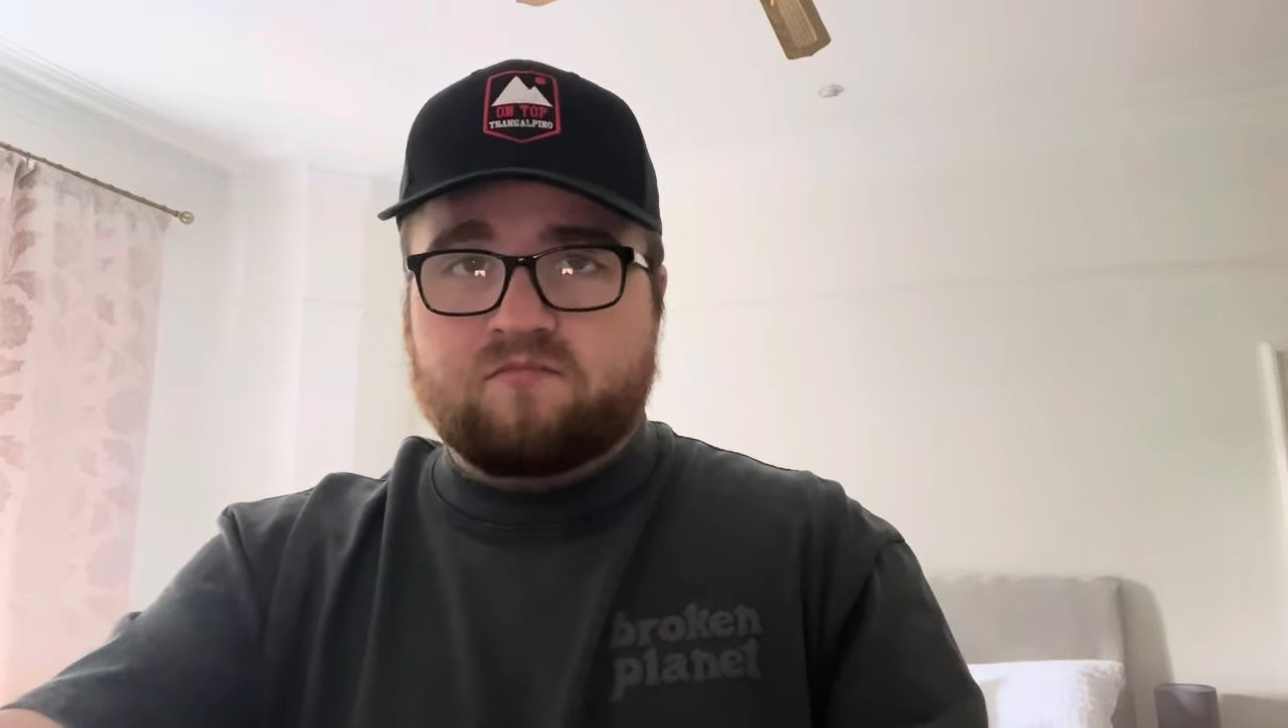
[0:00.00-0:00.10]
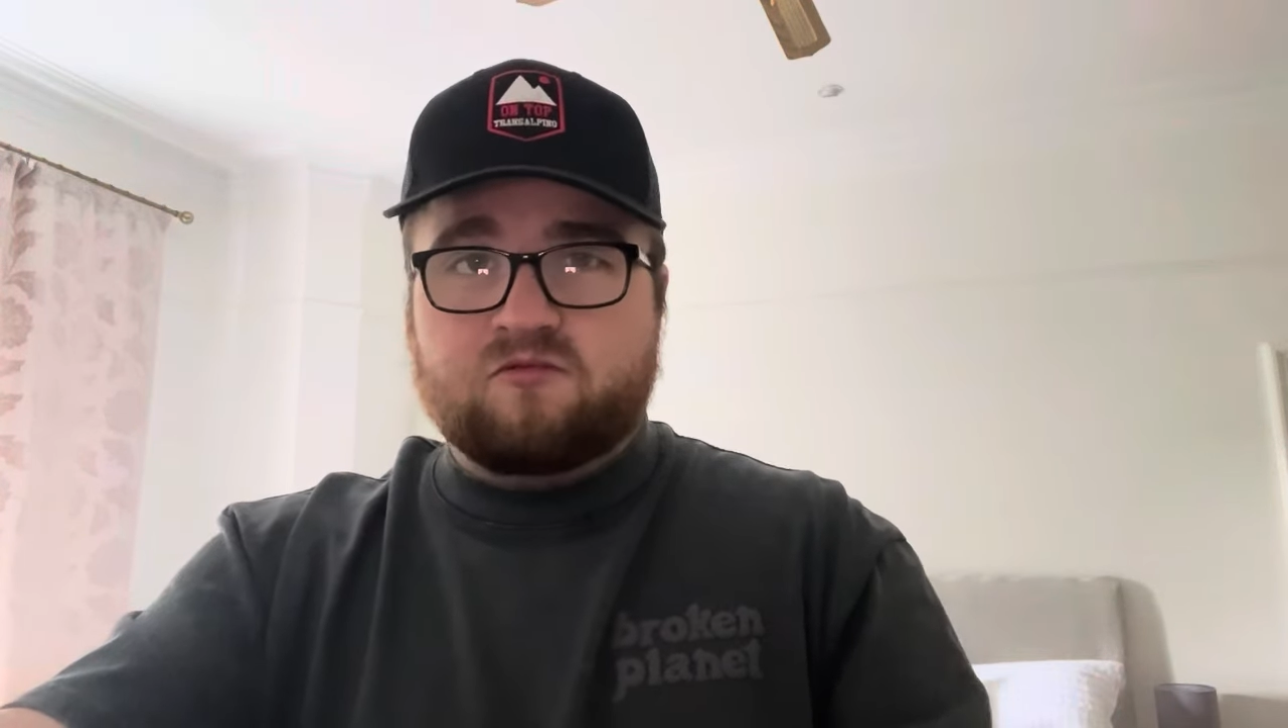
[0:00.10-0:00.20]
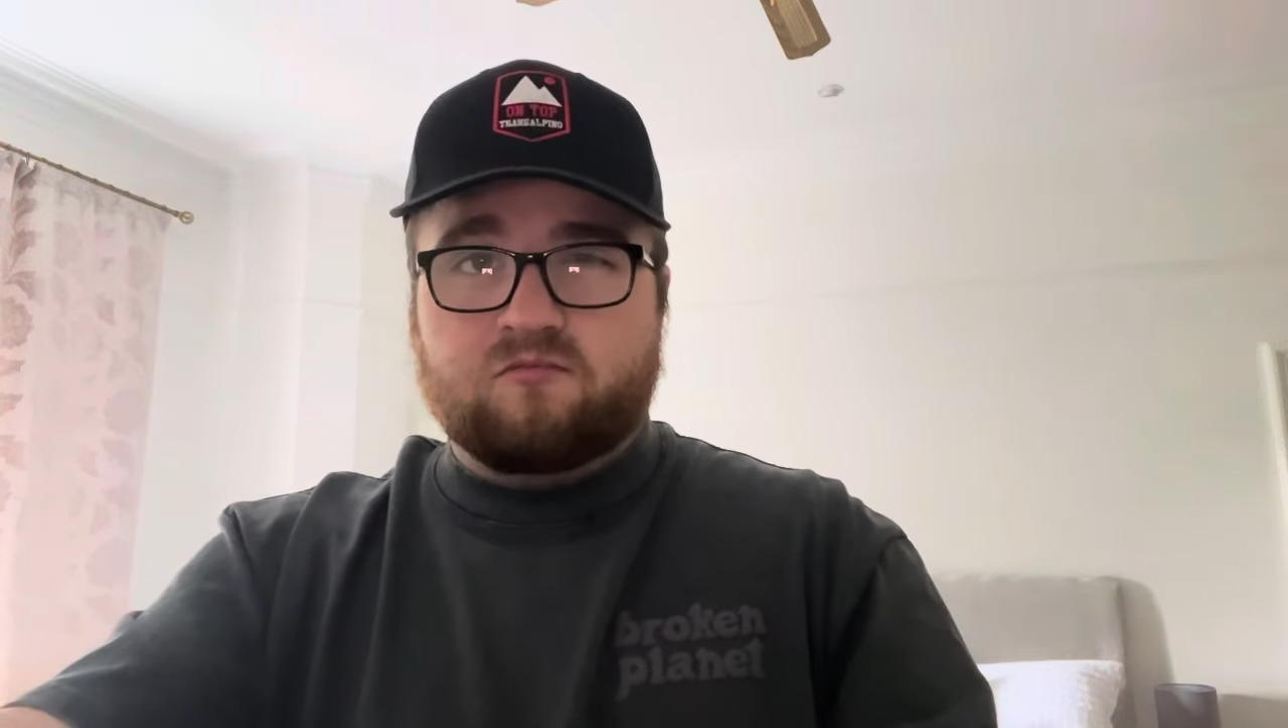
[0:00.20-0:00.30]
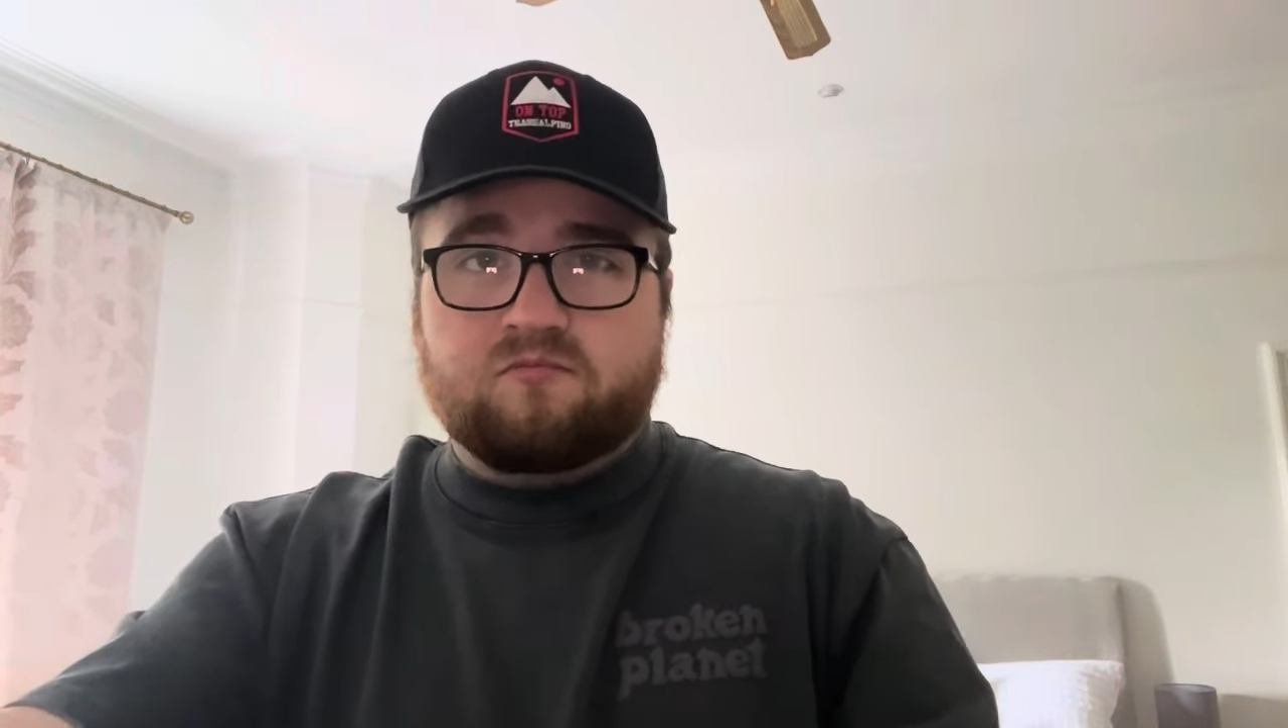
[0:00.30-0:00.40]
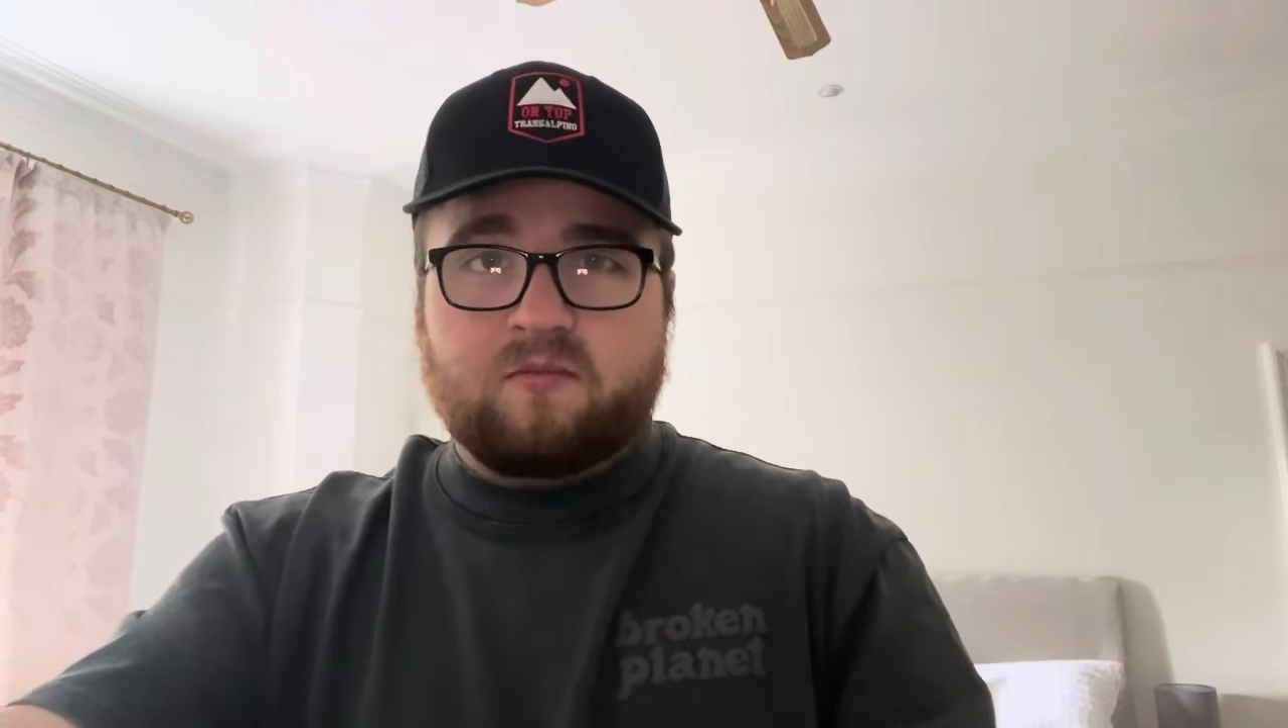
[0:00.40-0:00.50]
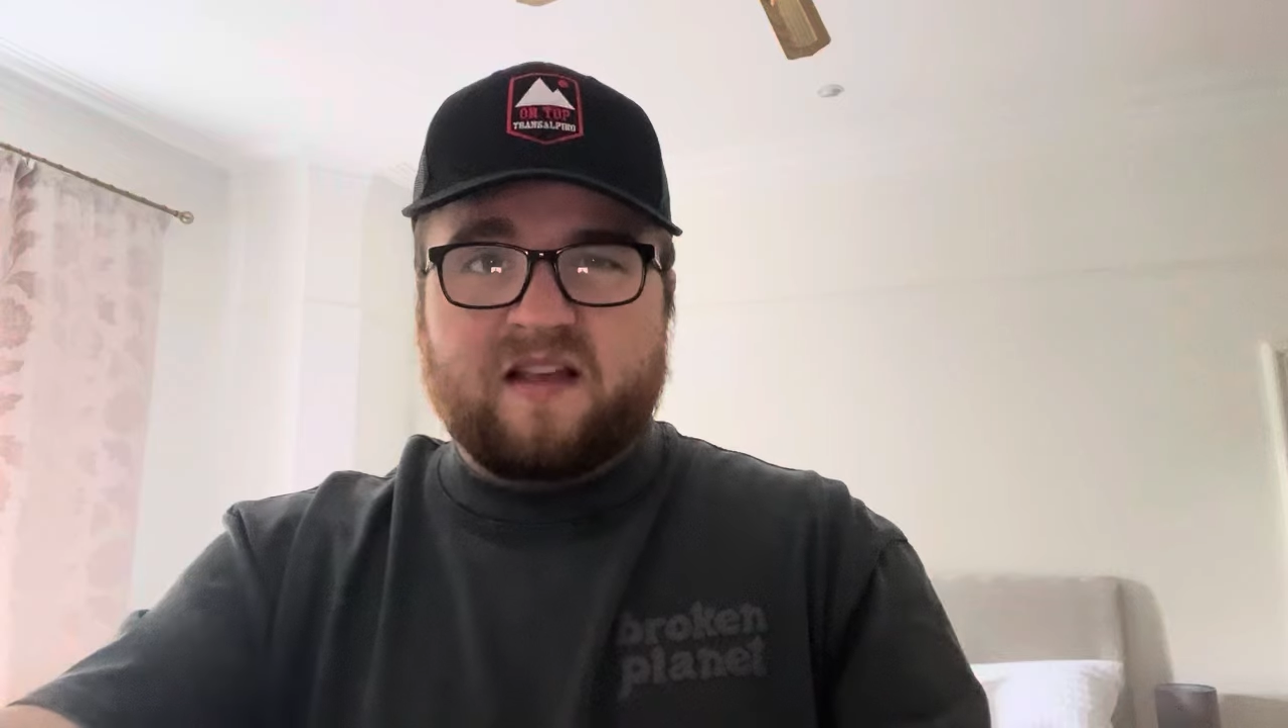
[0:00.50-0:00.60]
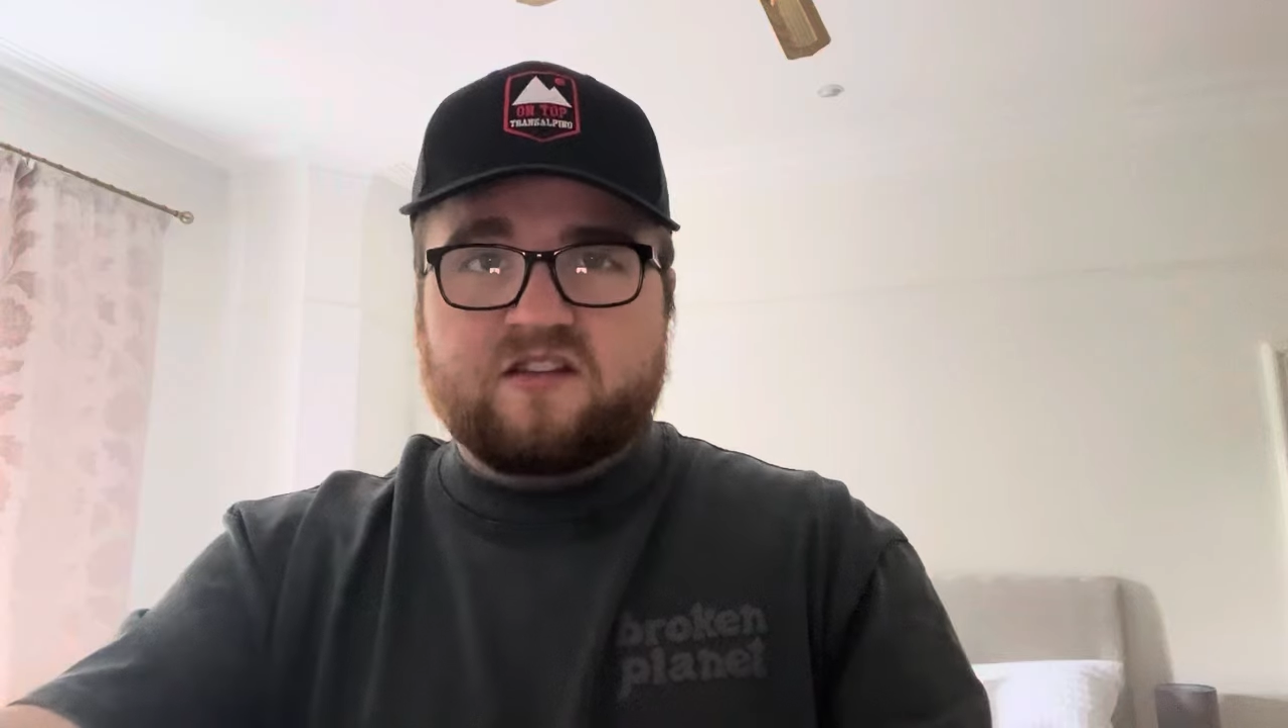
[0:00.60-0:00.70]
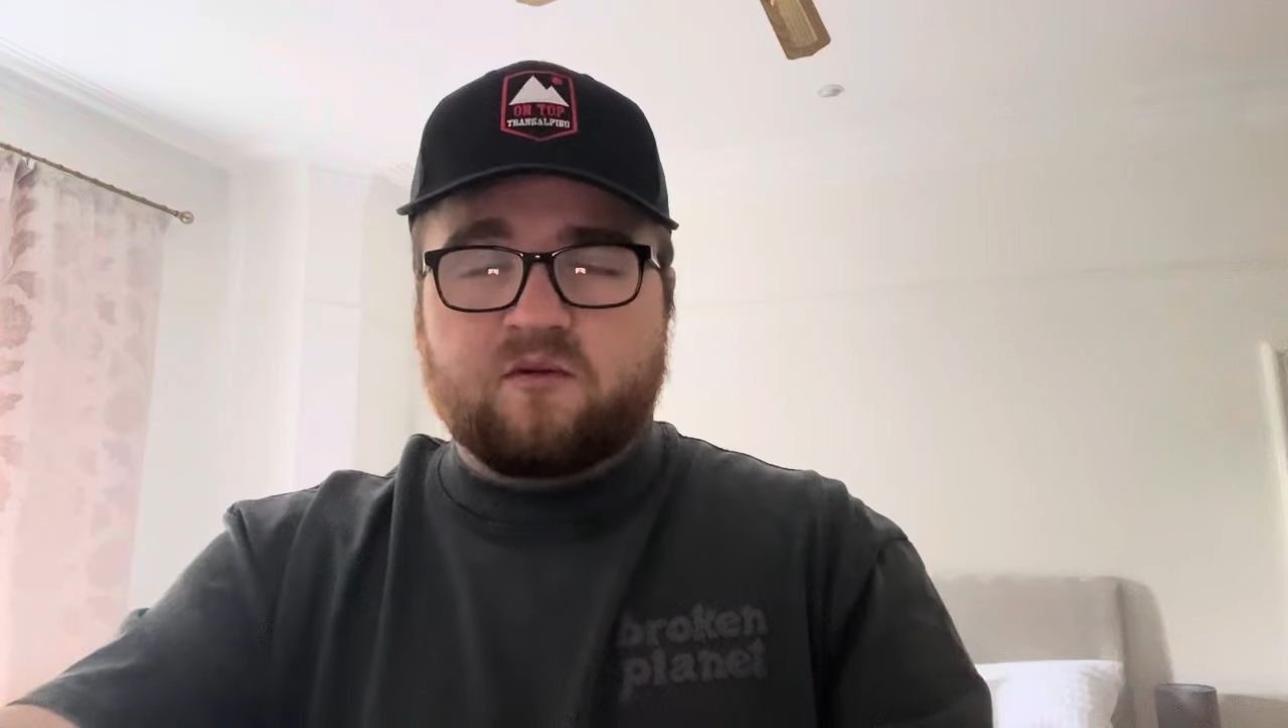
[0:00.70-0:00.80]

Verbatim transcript: to replace